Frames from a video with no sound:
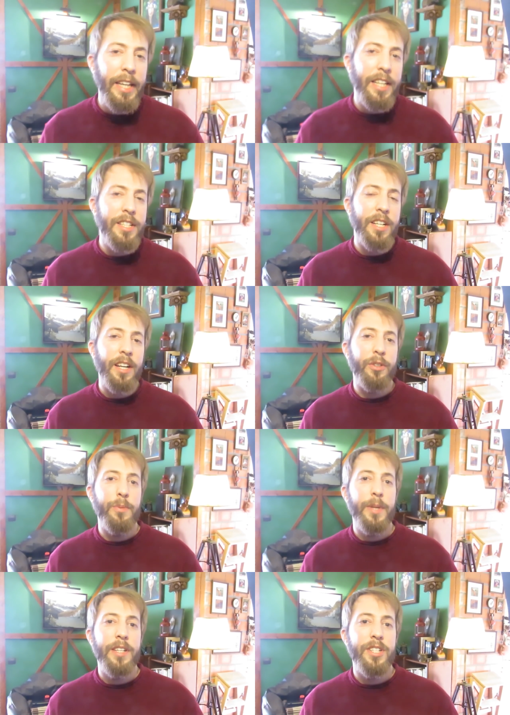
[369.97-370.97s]
It turned out
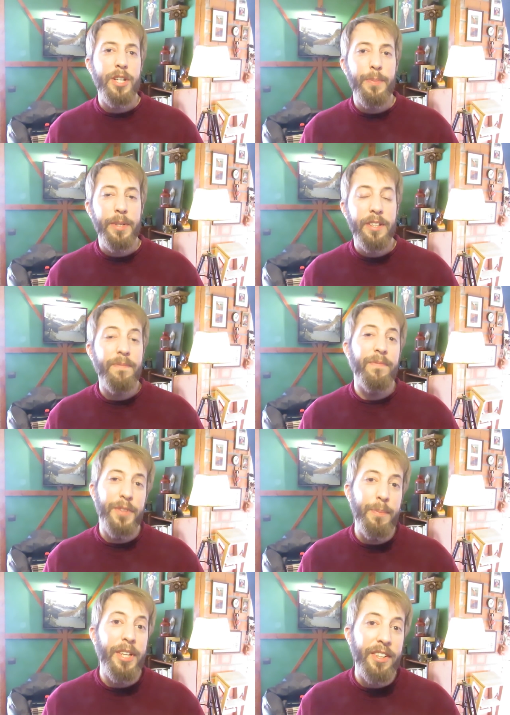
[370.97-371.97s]
to be a serpent,
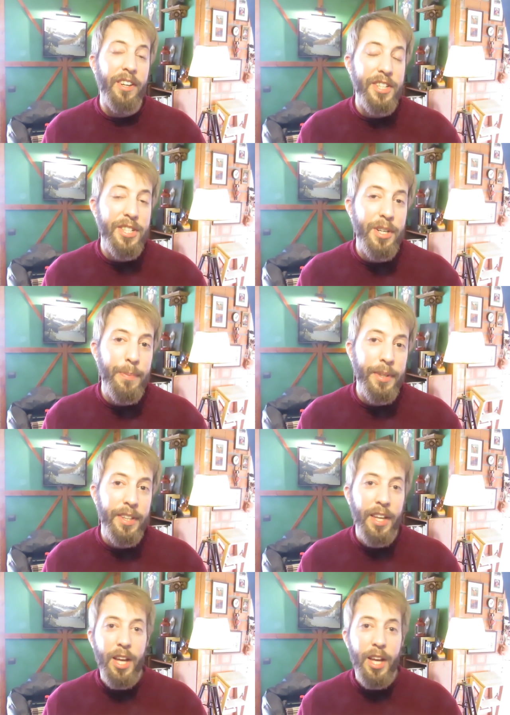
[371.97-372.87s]
the Midgard serpent,